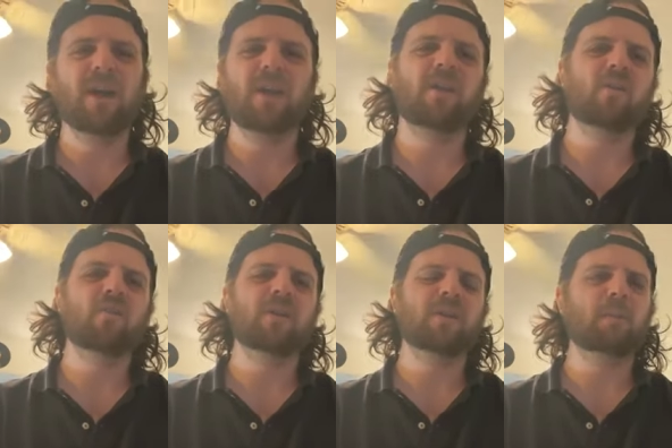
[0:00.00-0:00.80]
and all,
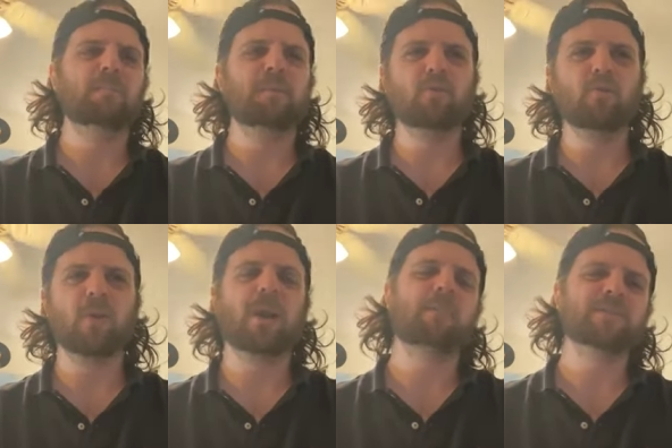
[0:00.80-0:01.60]
and a couple people who were
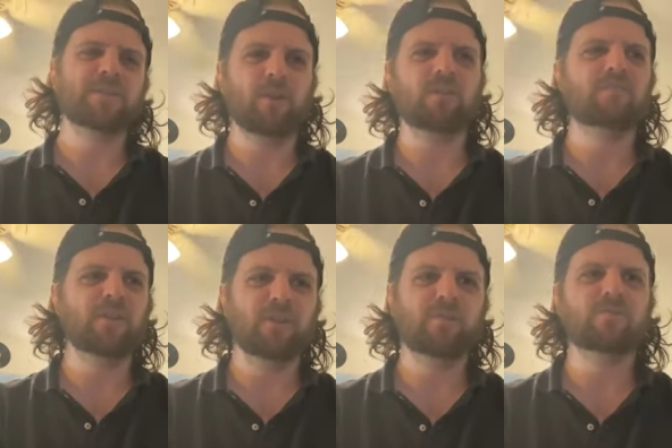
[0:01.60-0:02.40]
commenting on the
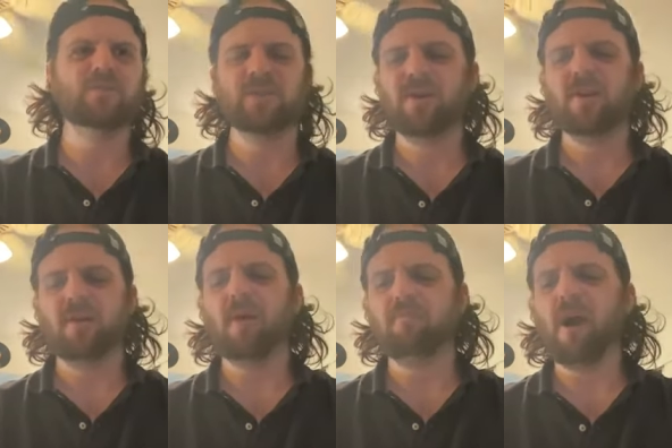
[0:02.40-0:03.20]
videos,
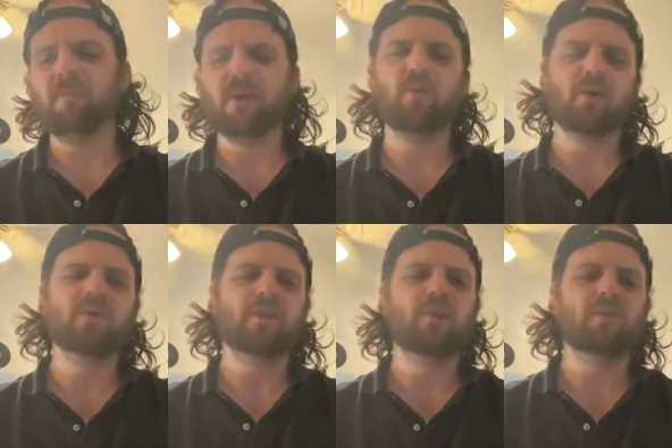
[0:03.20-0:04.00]
uh, probably were
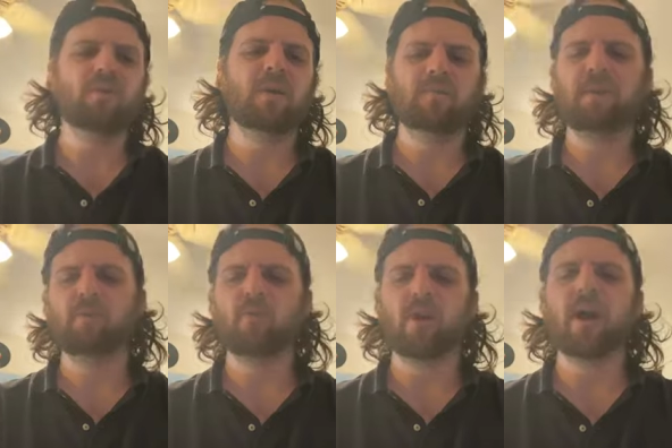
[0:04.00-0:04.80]
you know
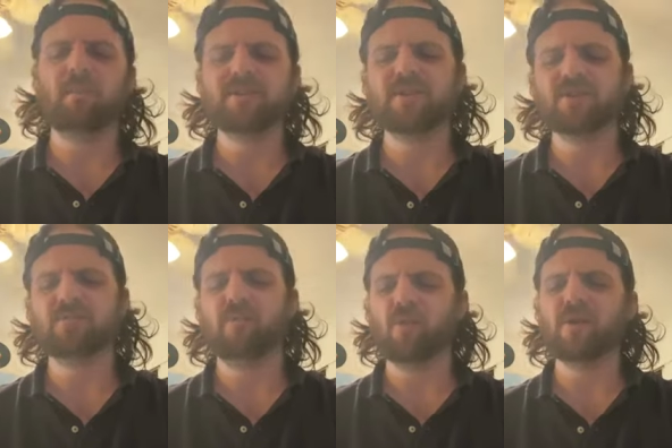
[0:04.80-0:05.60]
people who were commenting
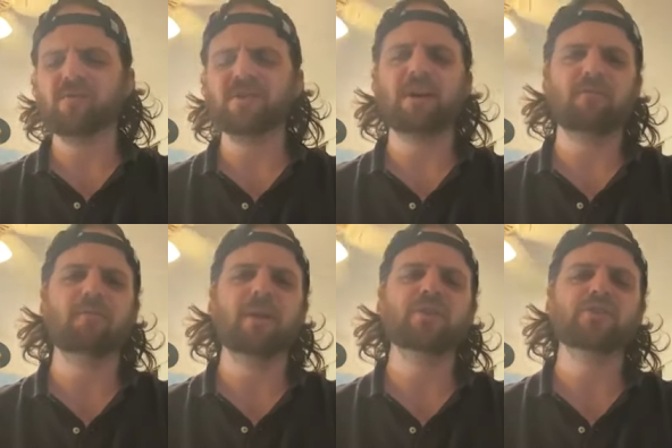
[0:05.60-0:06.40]
supporting the
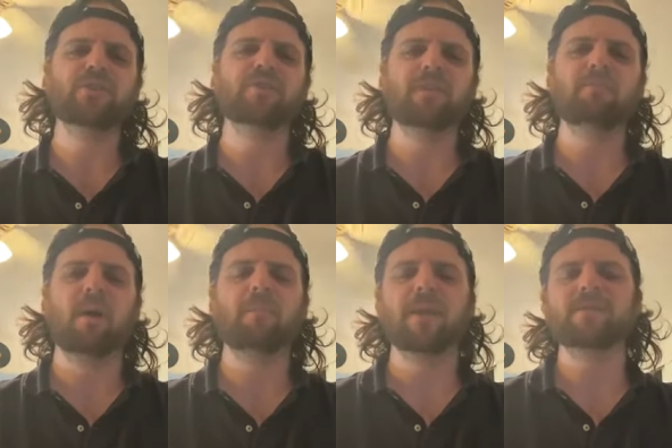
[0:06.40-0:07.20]
defamation. They
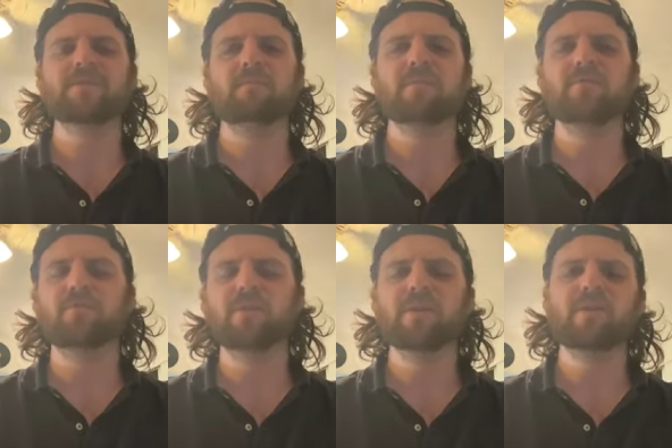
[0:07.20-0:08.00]
probably had something to
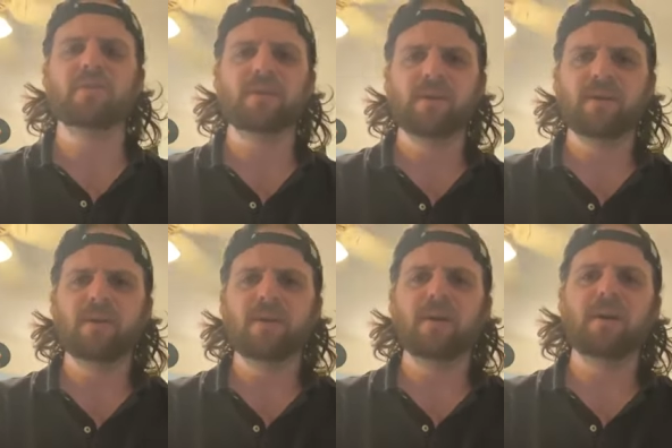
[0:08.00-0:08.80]
do with it.
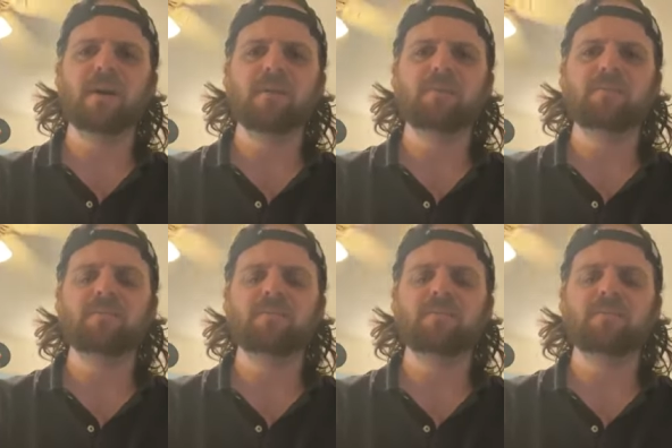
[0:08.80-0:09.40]
Um,